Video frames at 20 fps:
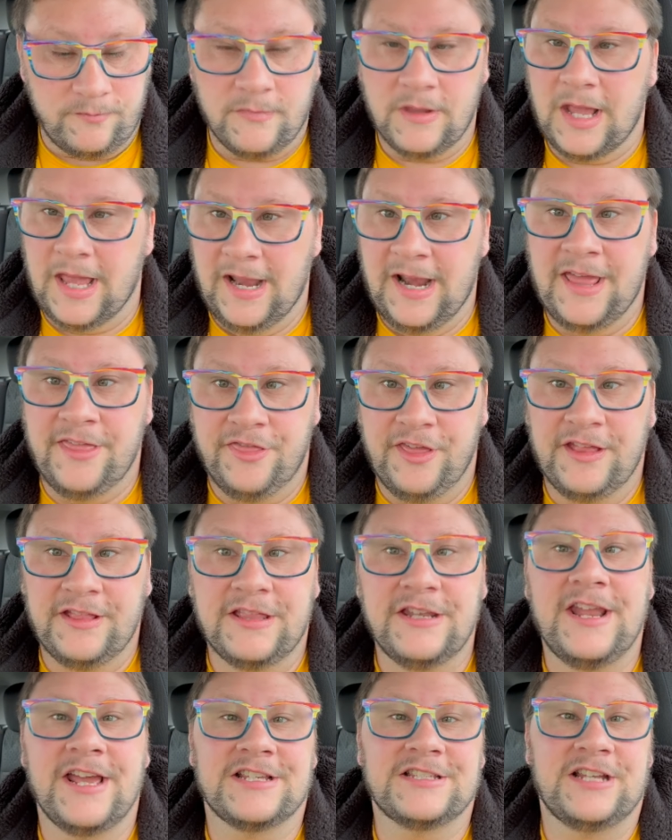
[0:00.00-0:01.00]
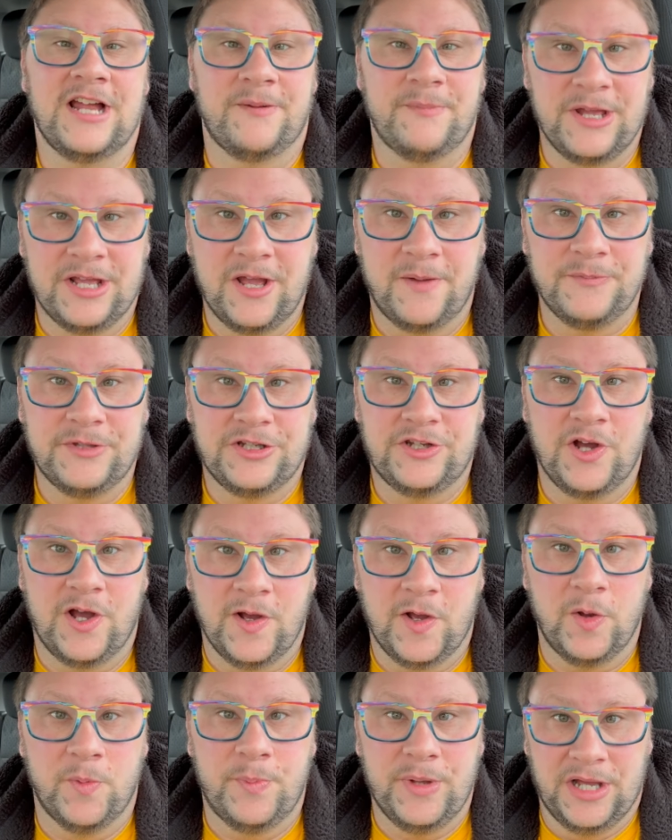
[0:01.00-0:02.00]
And I think the next time I come to
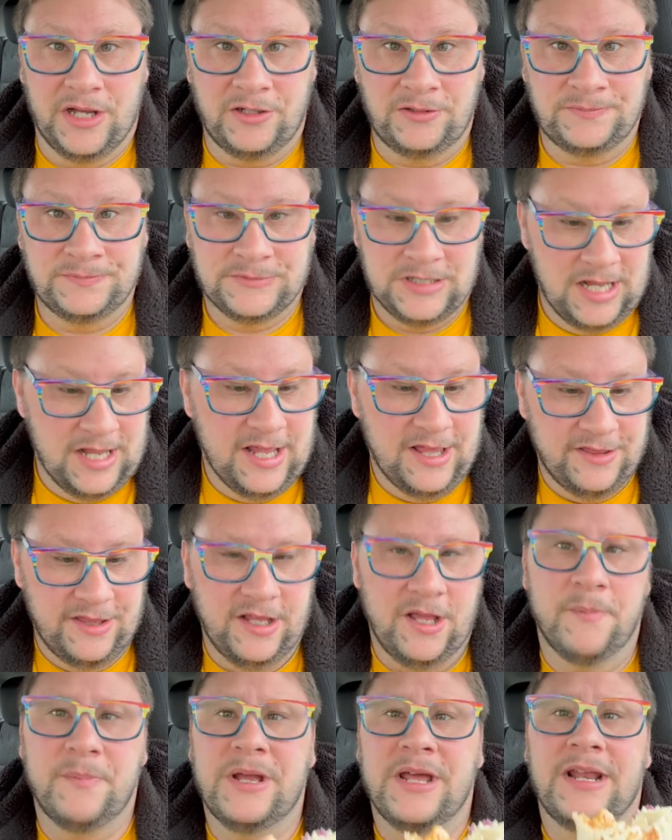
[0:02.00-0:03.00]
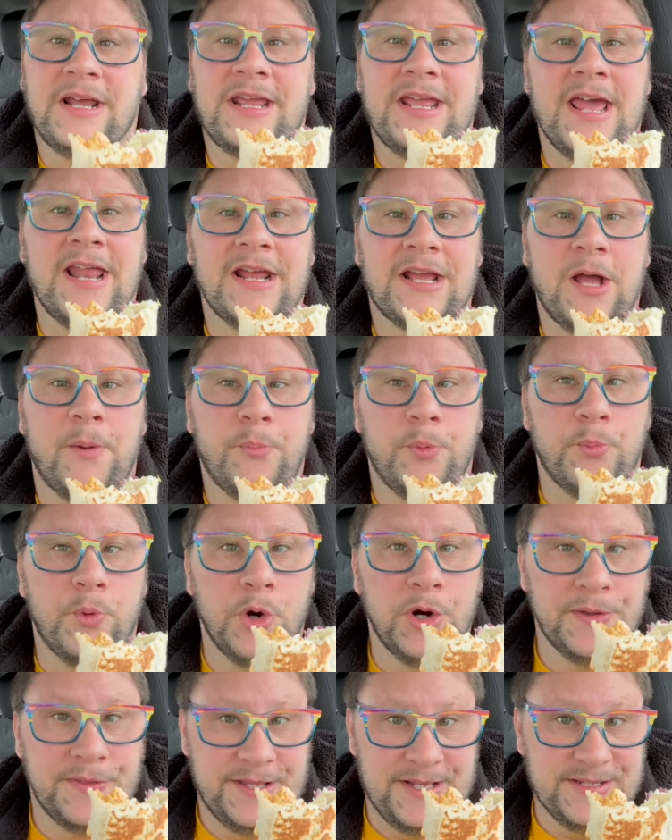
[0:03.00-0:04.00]
Taco Bell, I think I'm going to get a couple
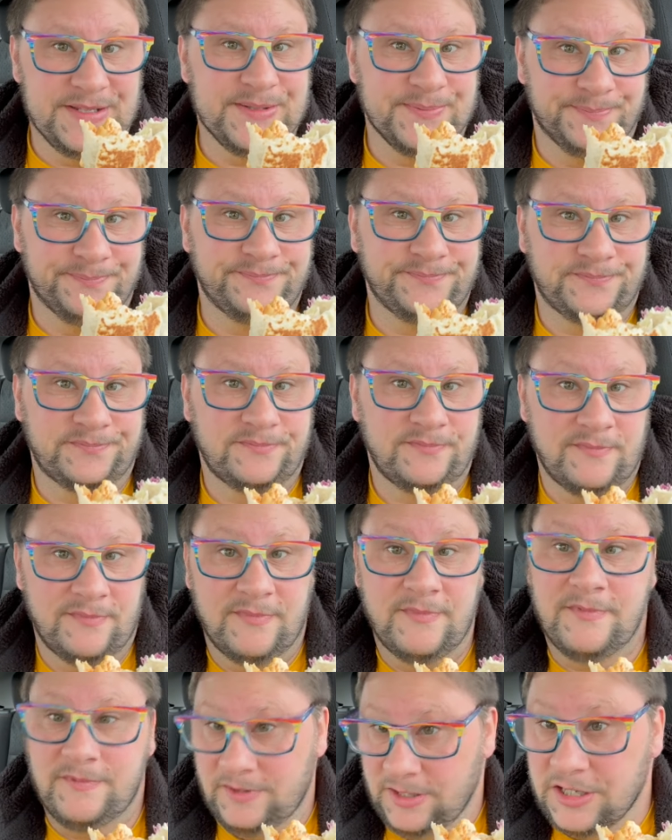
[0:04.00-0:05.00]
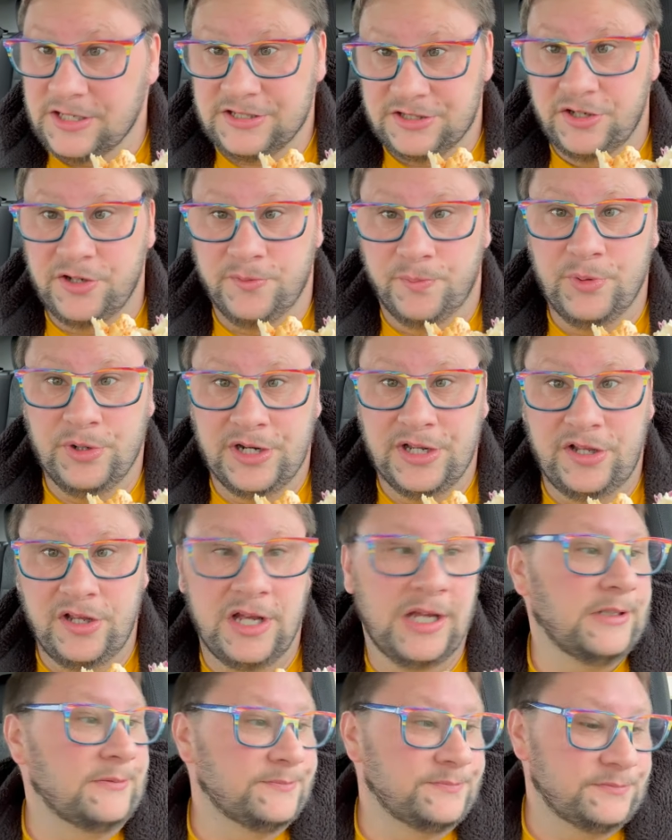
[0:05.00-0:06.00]
more of these. Because they're pretty
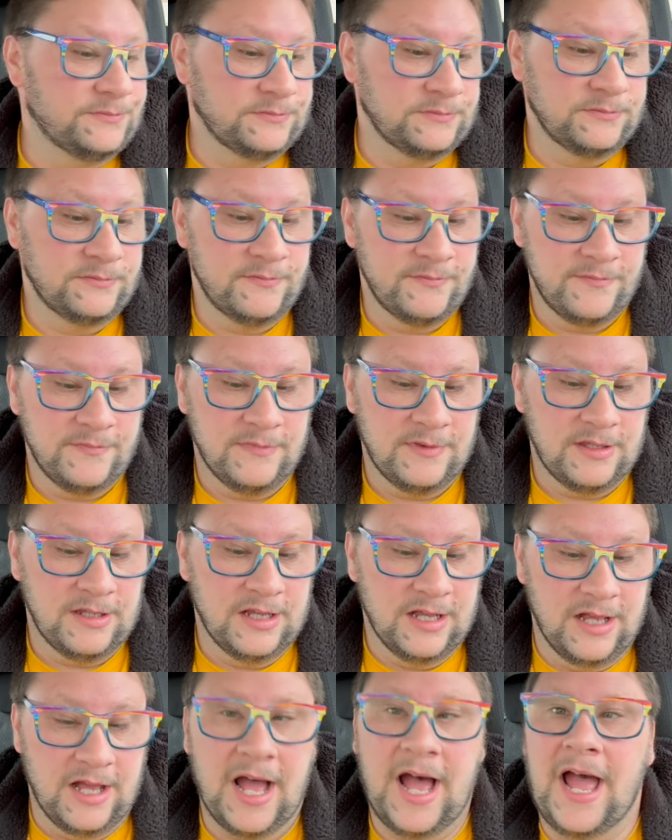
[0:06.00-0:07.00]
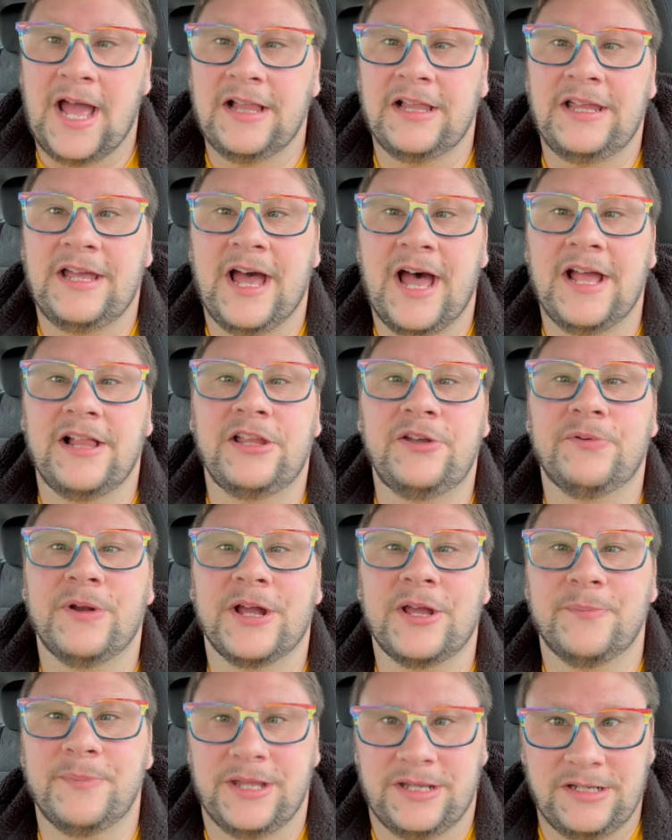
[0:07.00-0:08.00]
good. Highly, highly
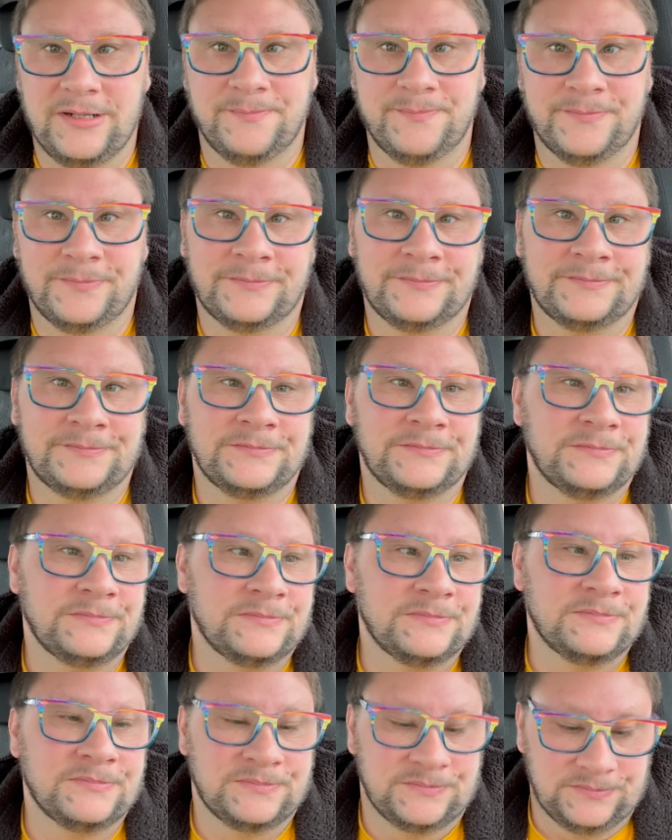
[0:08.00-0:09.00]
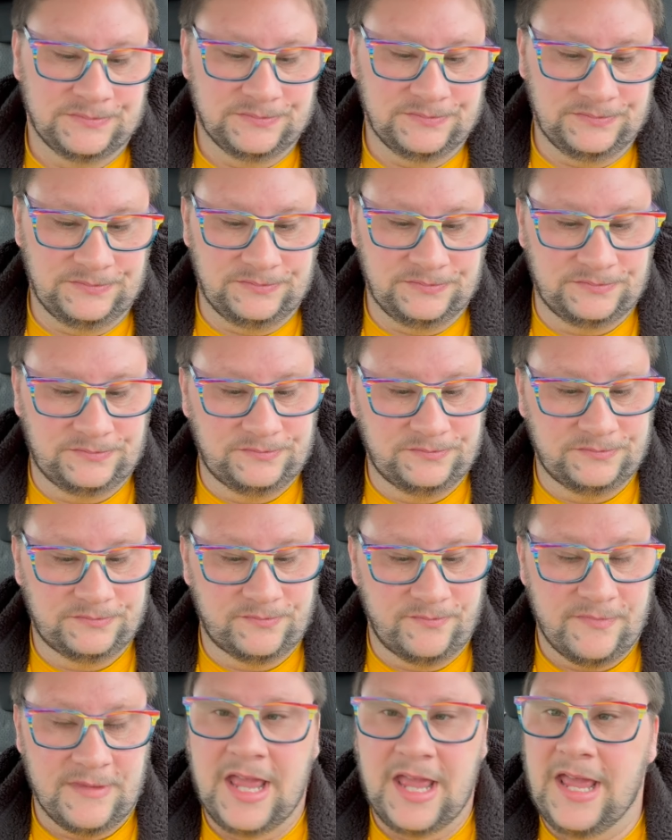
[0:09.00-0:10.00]
recommend them.
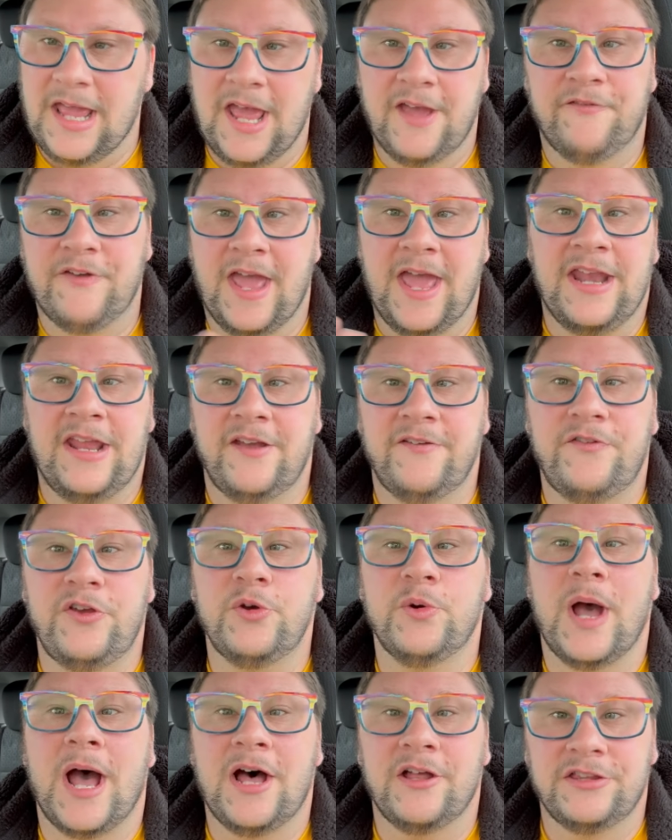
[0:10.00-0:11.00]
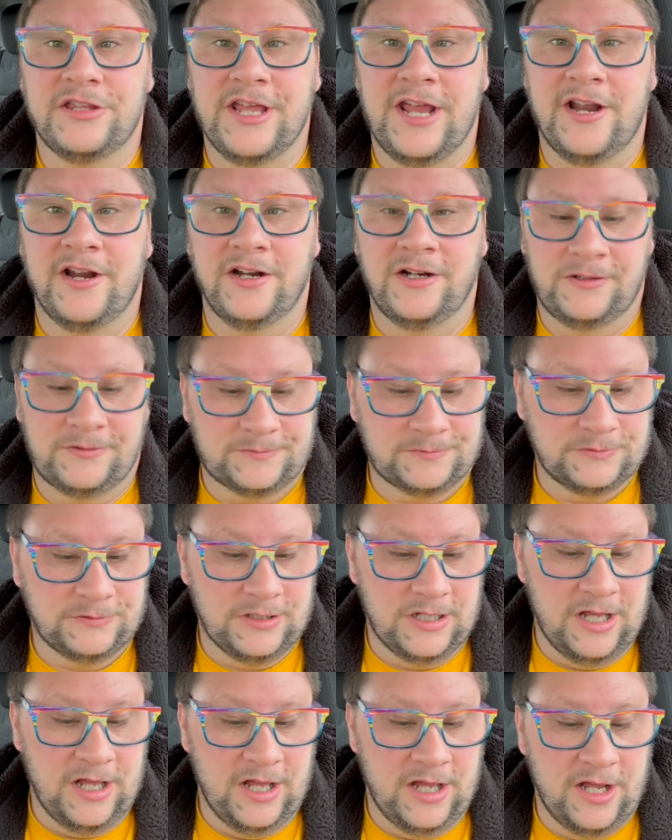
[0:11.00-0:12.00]
If any of you out there
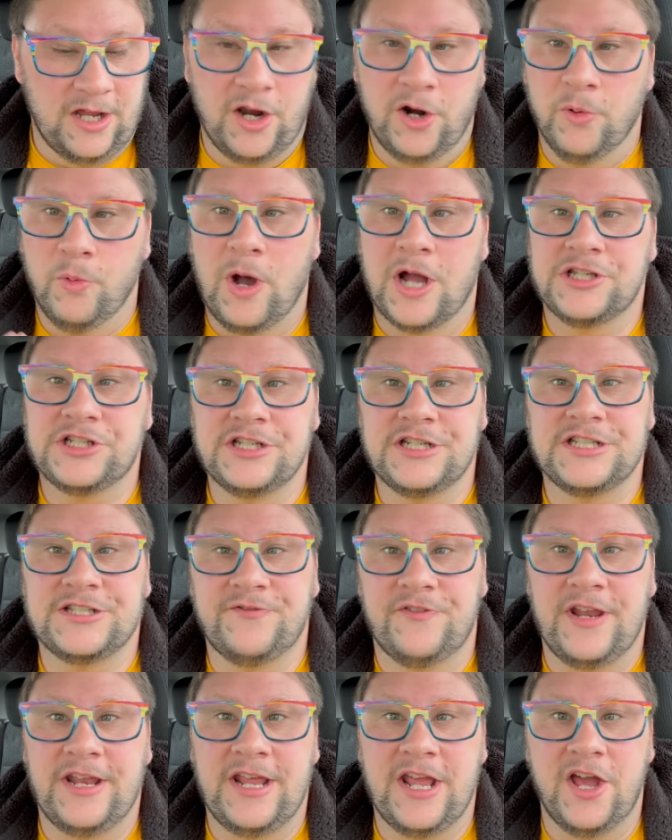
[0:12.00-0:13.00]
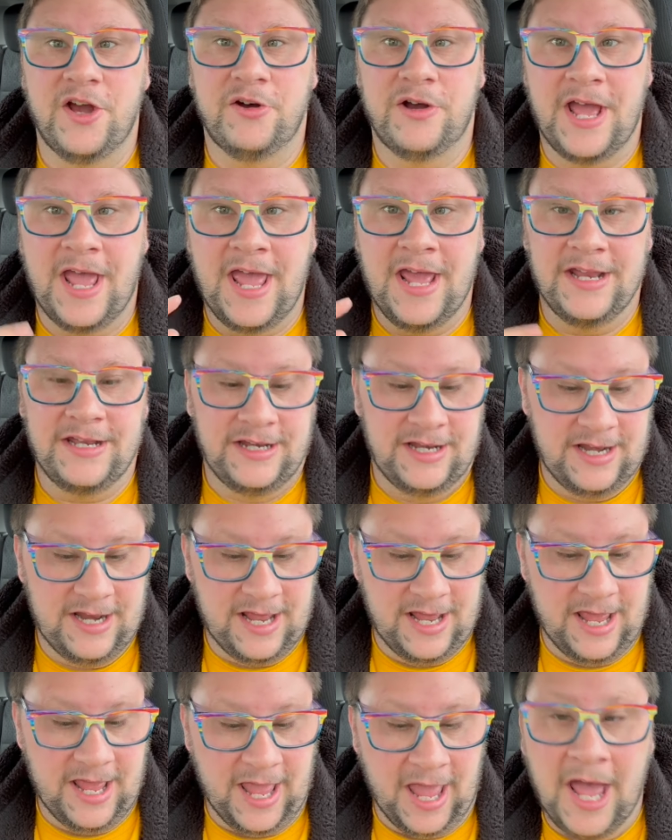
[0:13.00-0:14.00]
are watching this video and
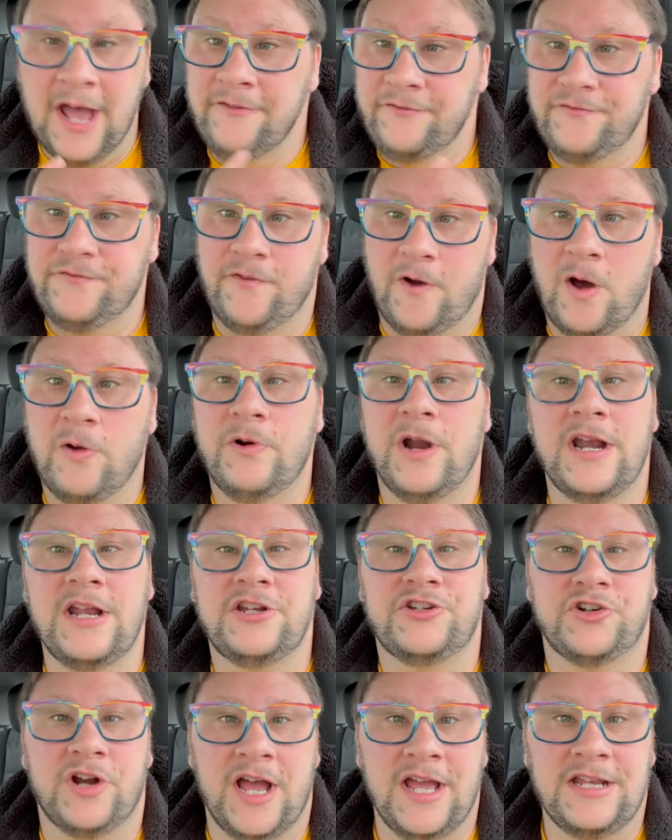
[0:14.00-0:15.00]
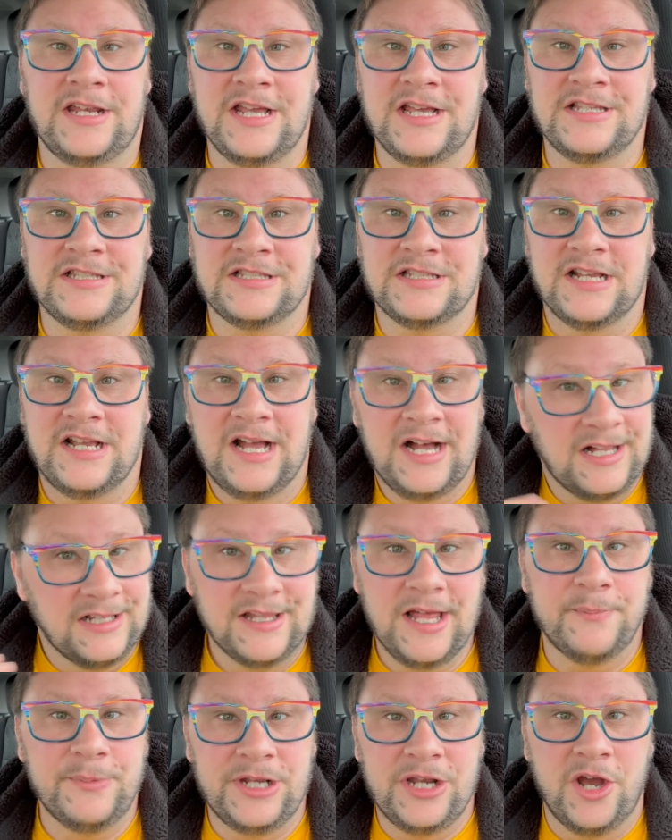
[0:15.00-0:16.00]
have already tried this,
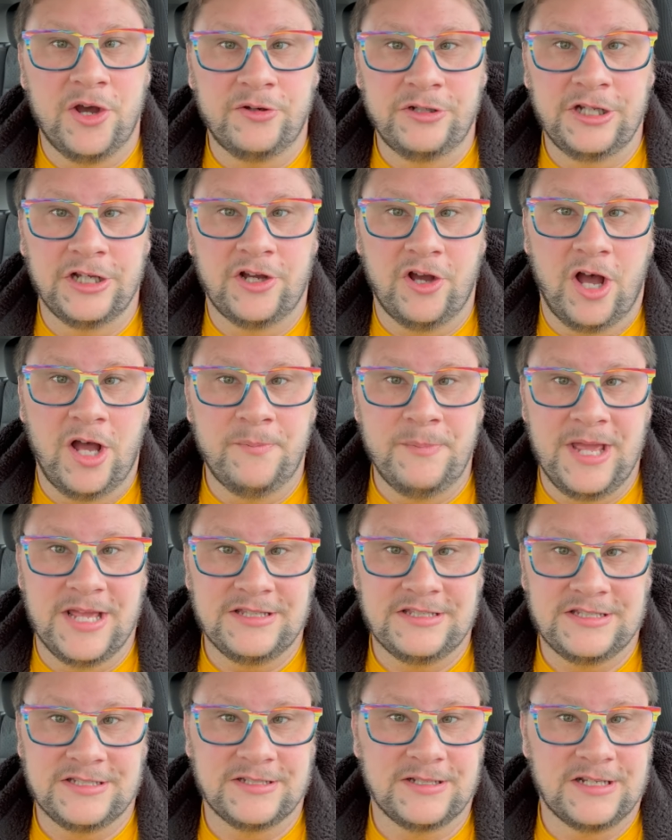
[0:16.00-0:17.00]
let me know in the comments.